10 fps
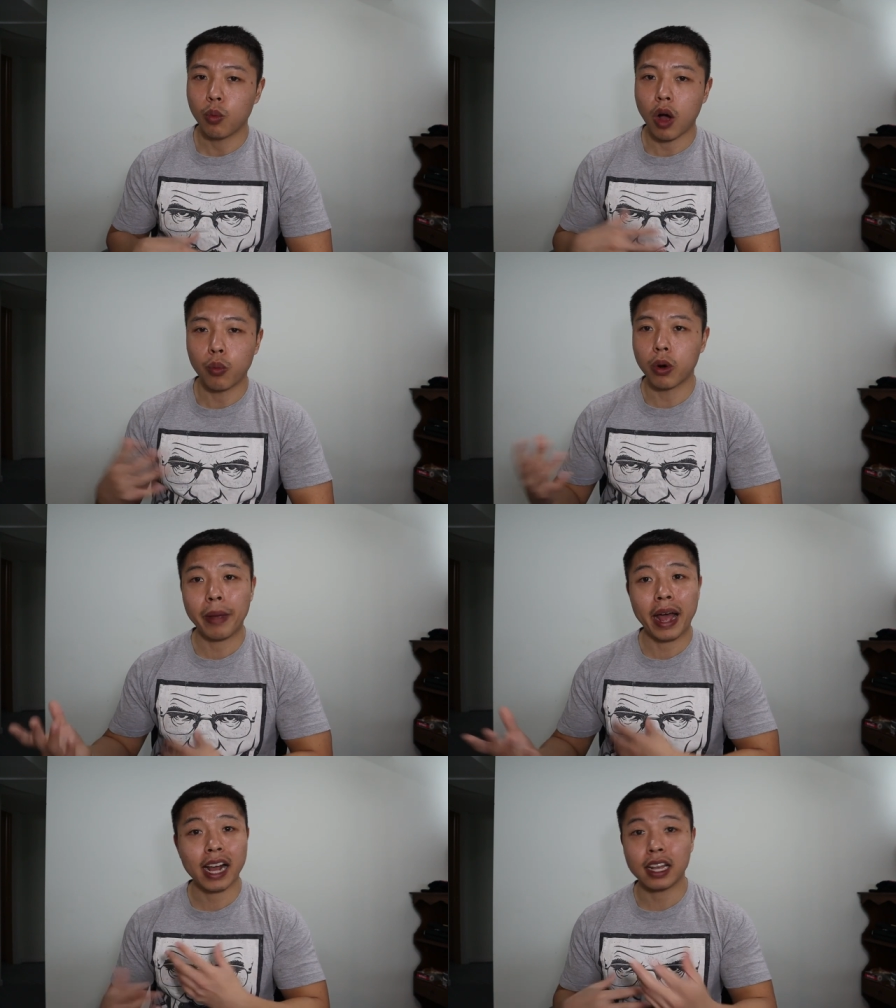while we're
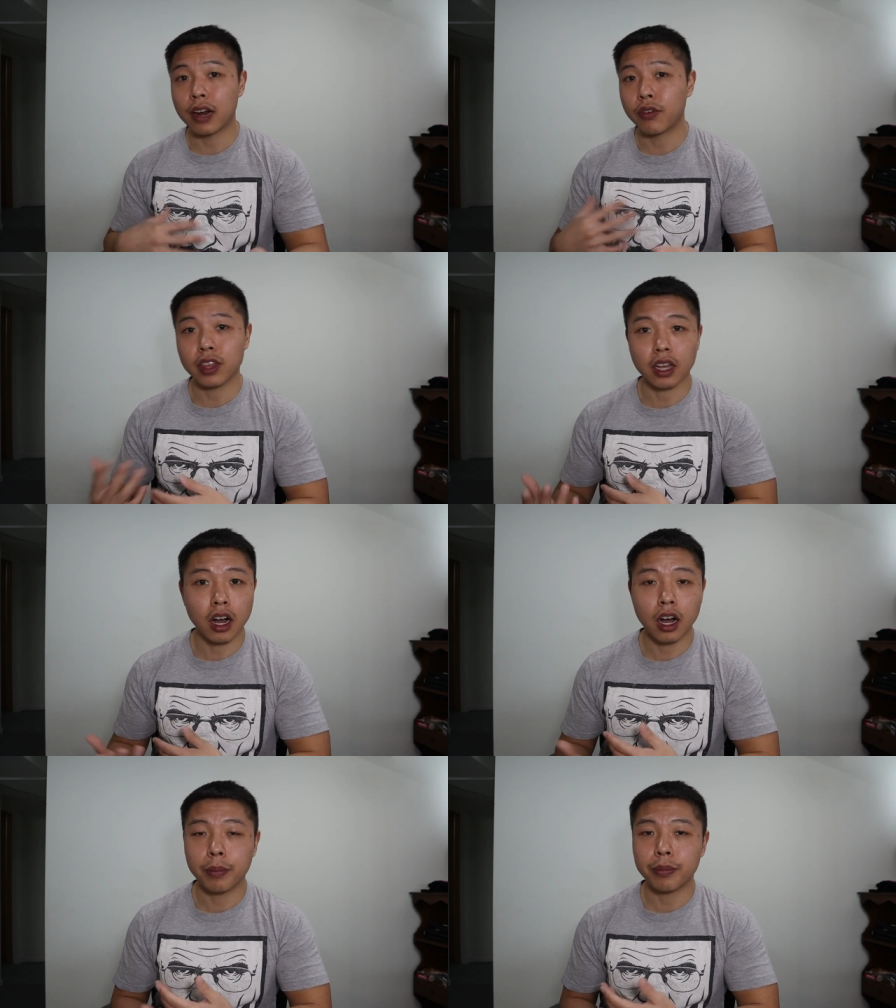packing everything
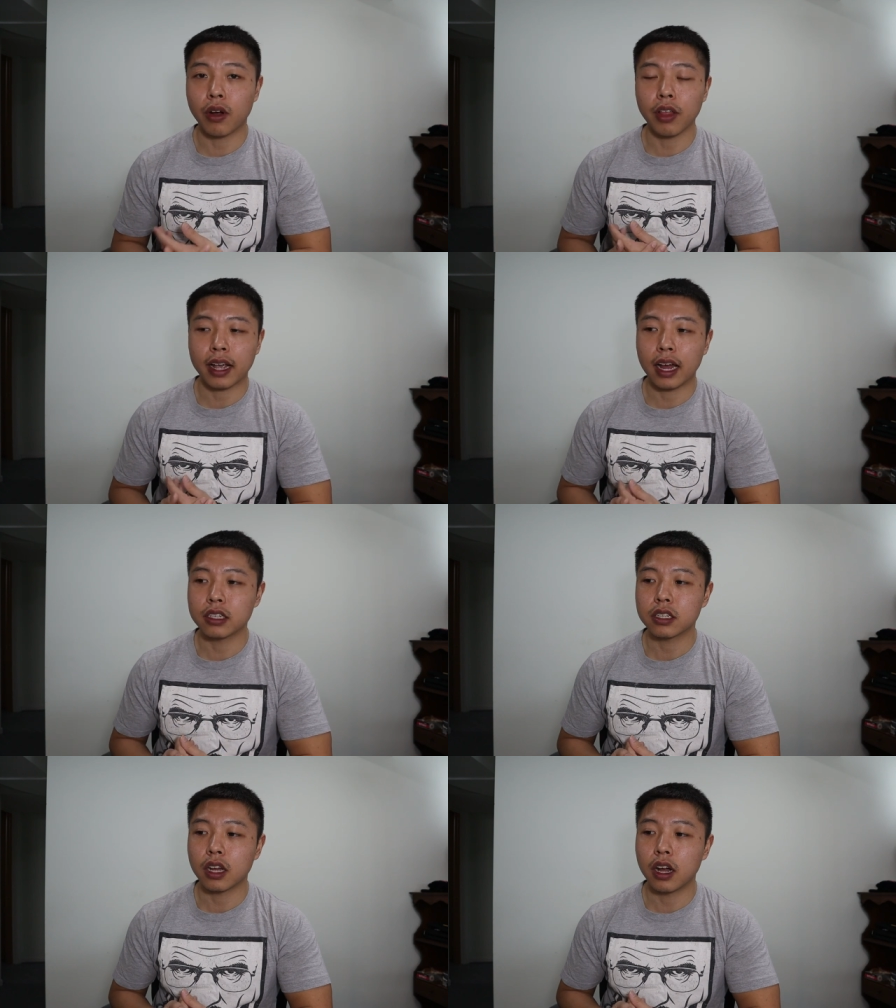up and all that kind
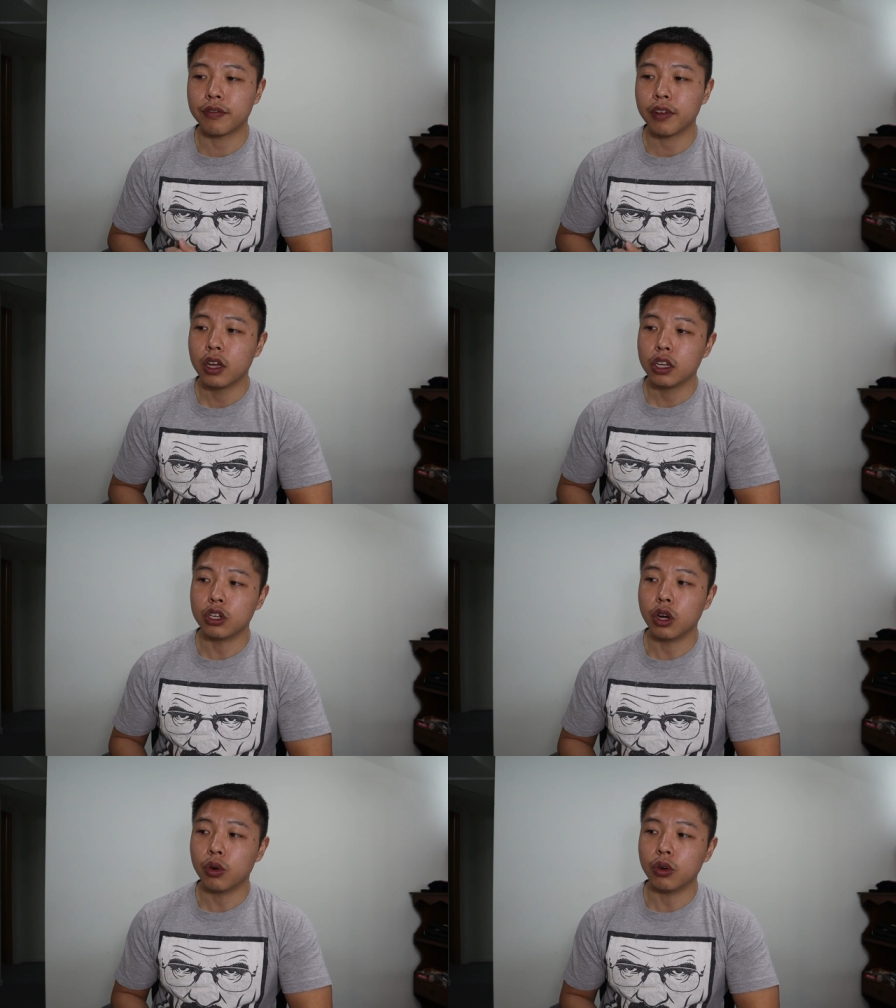of stuff,
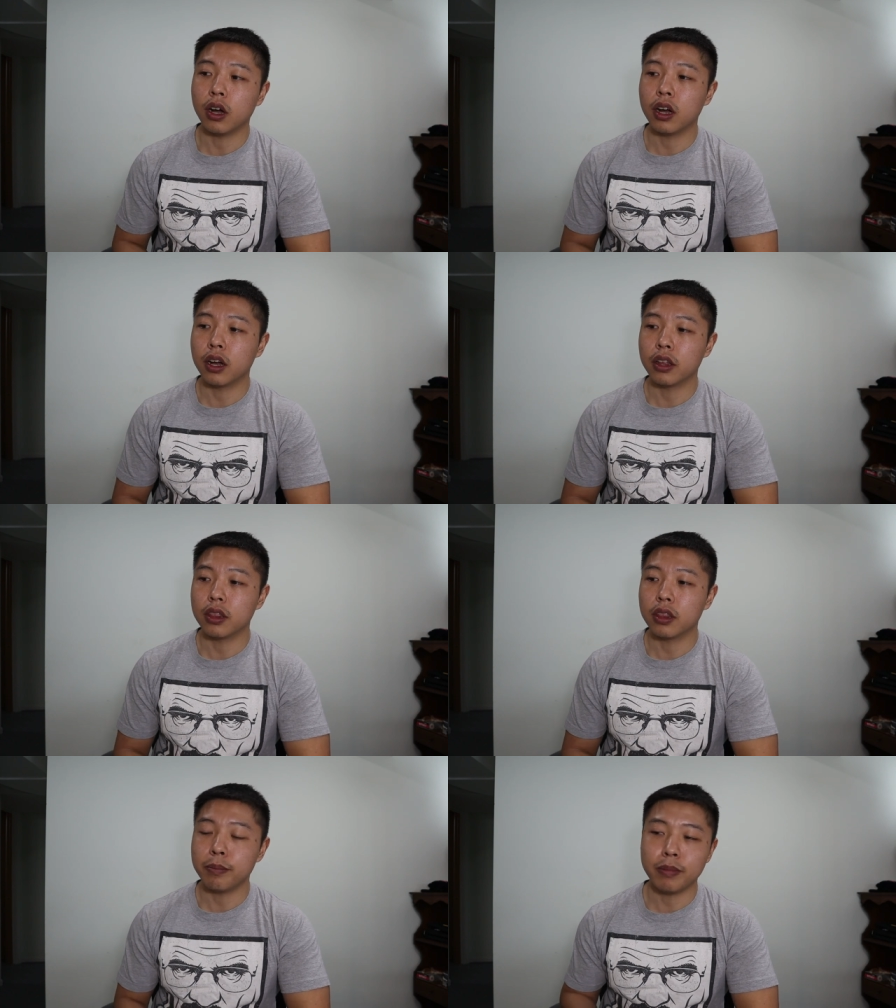you know, uh,
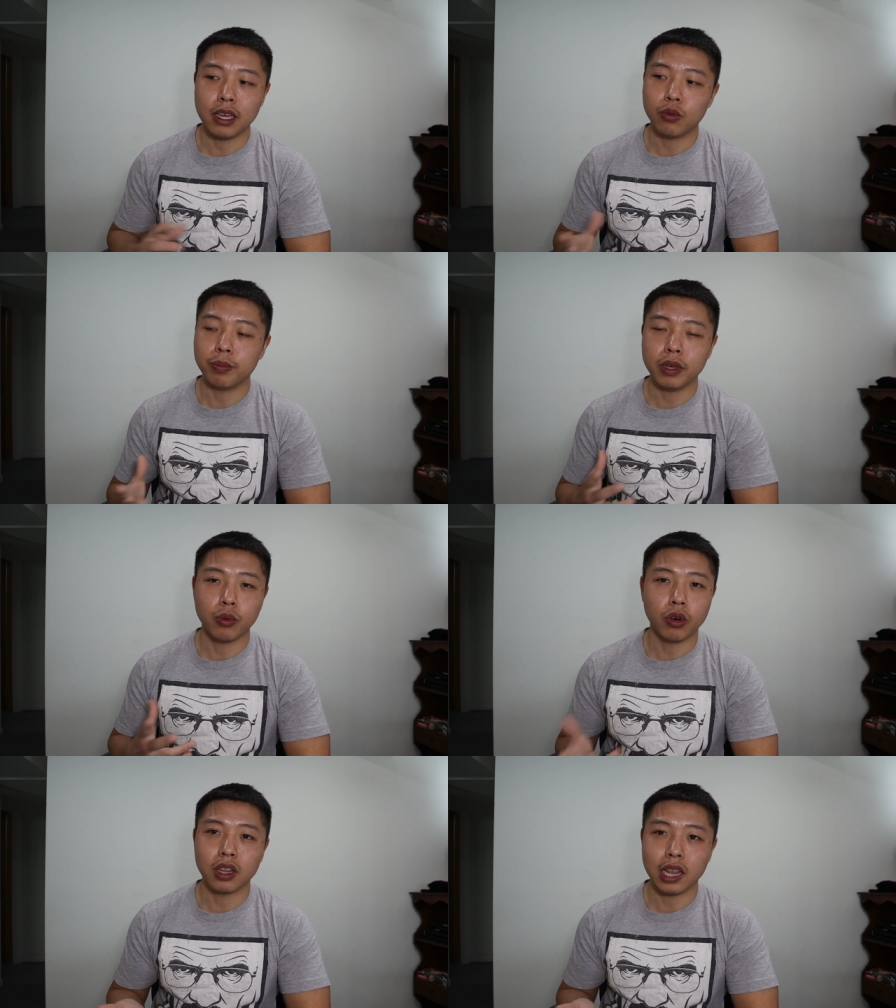the meat would be
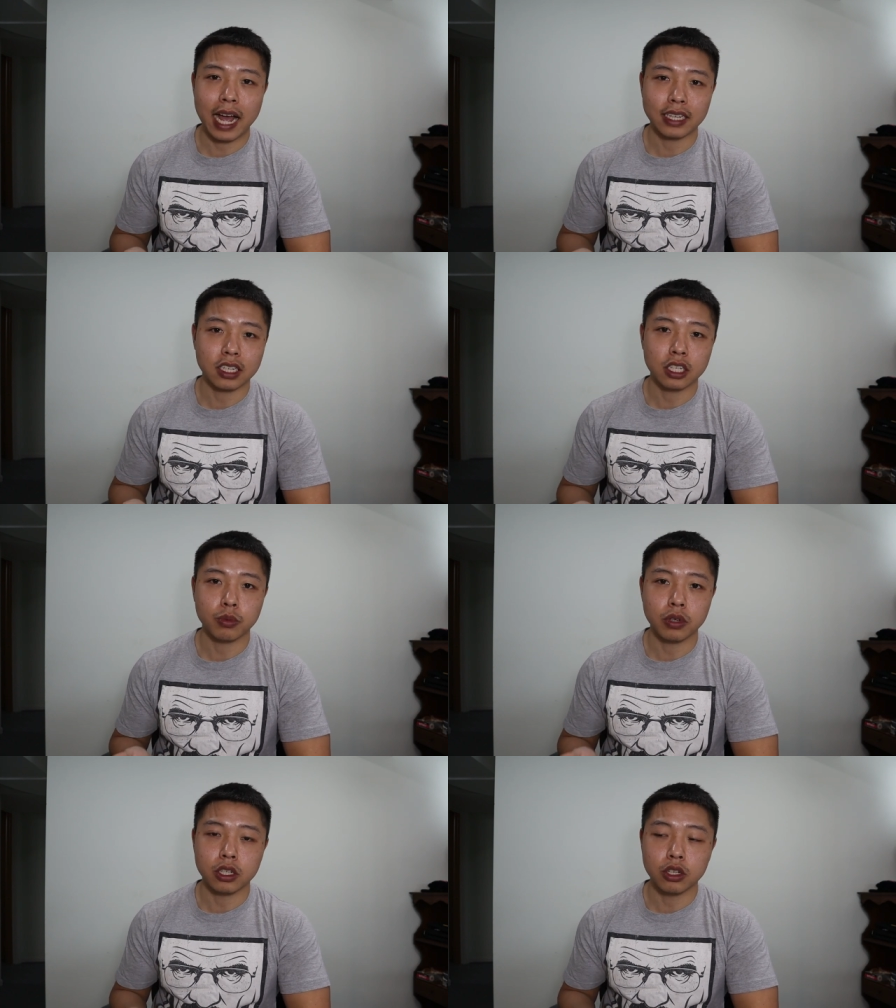one of the last things
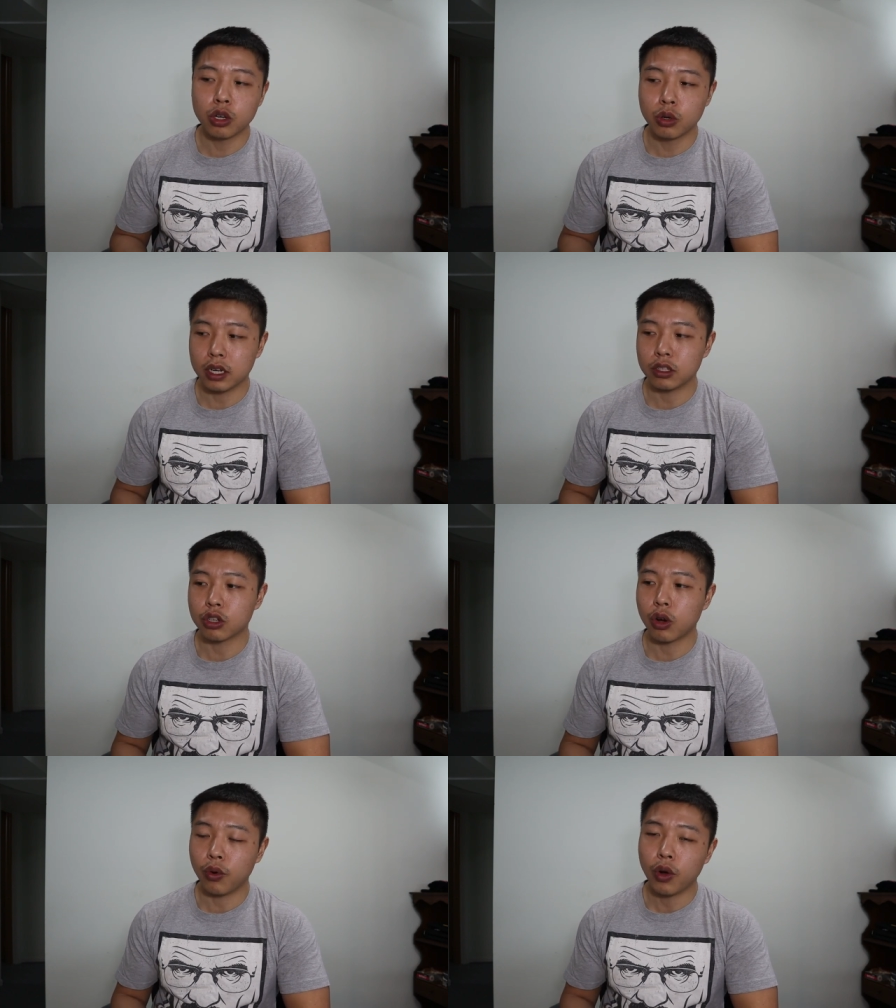we do. And
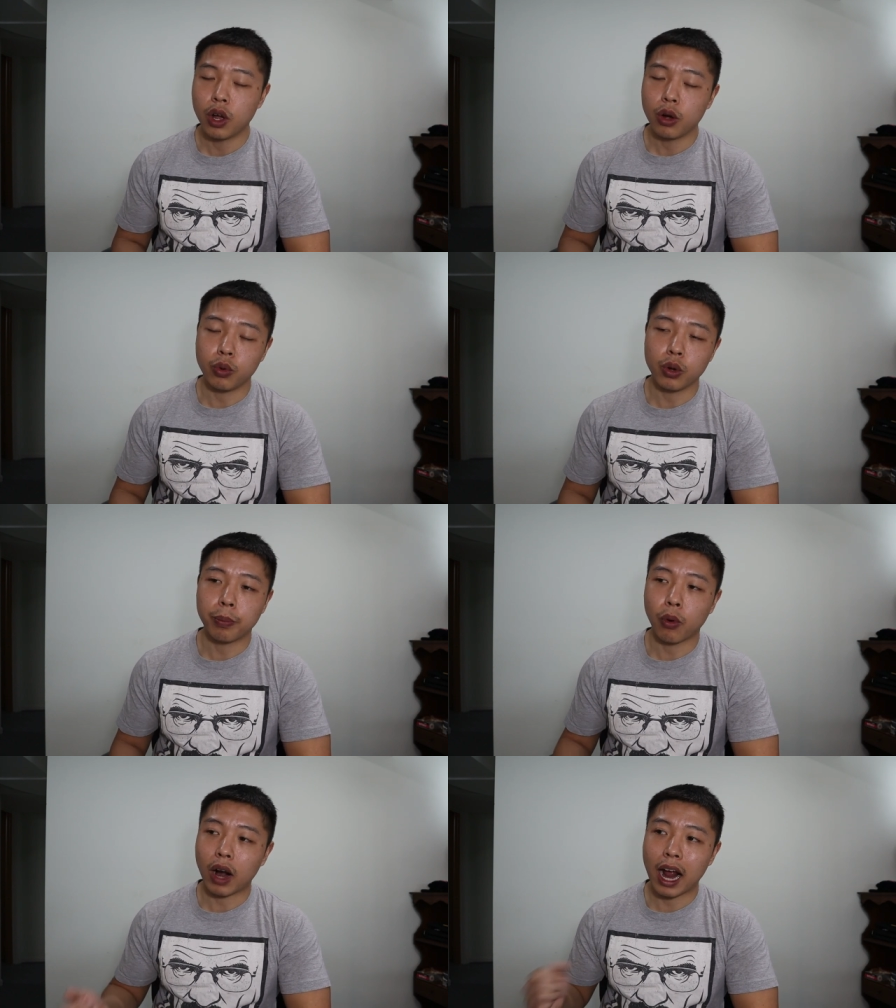so we
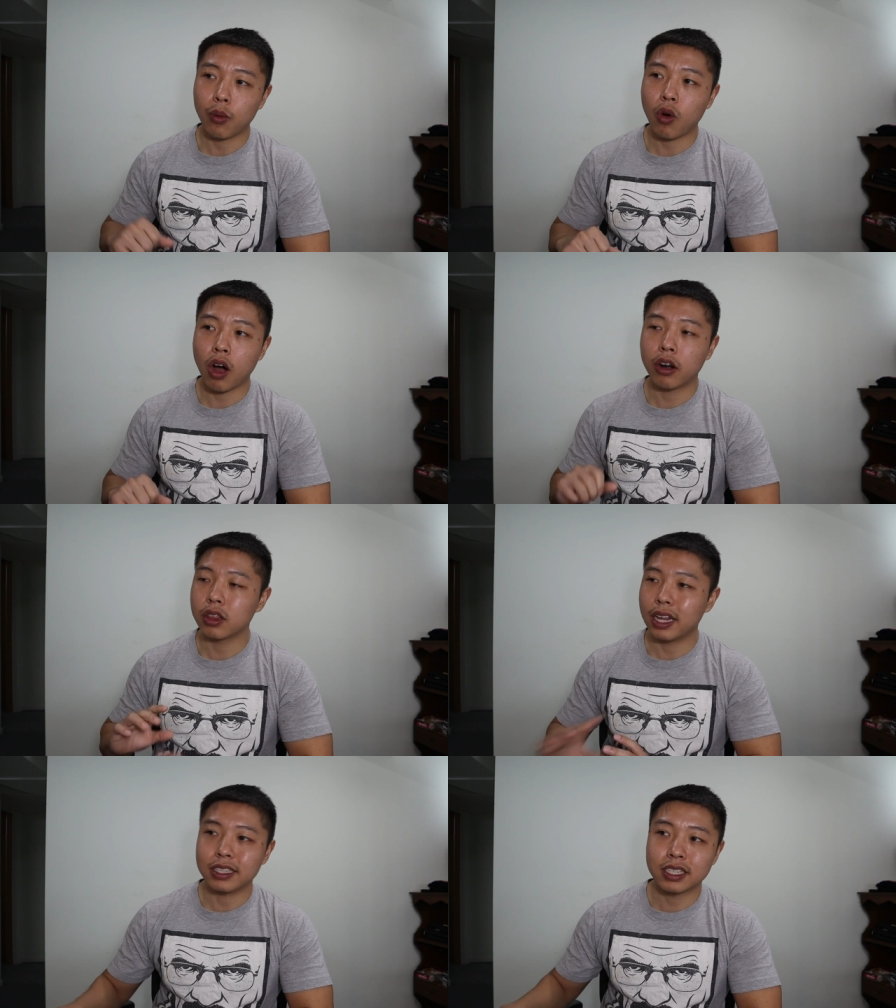would pour hot water,
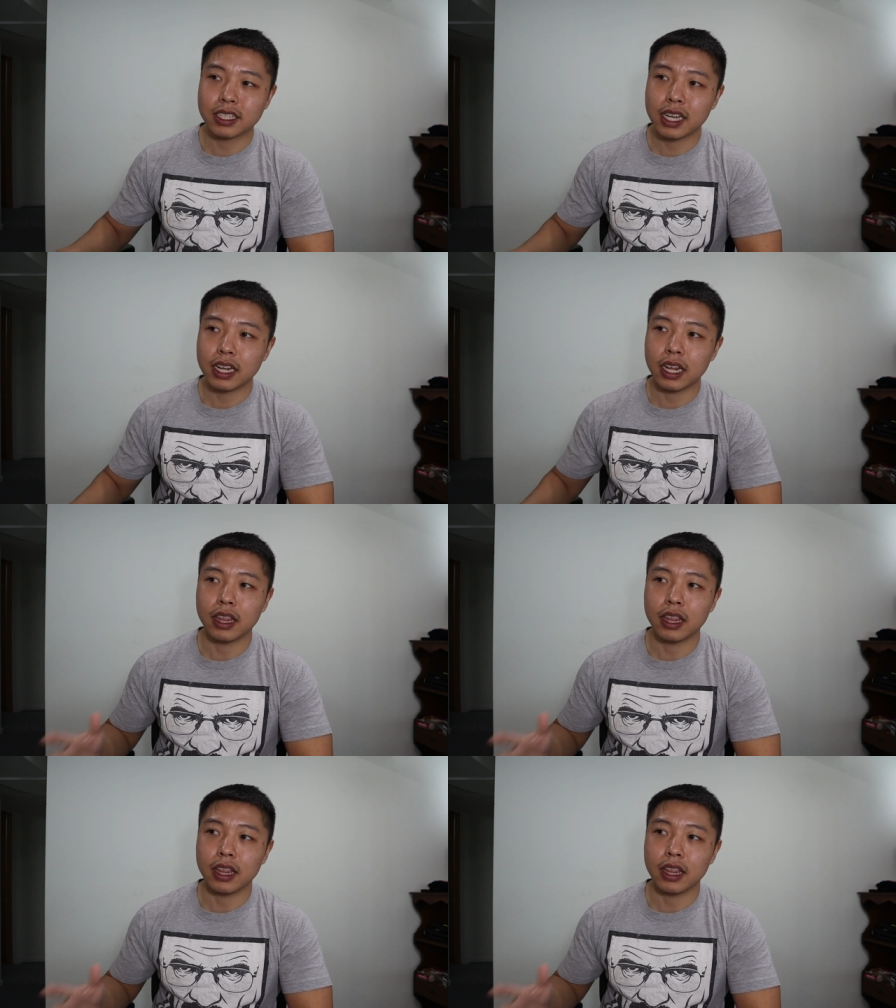let it sit.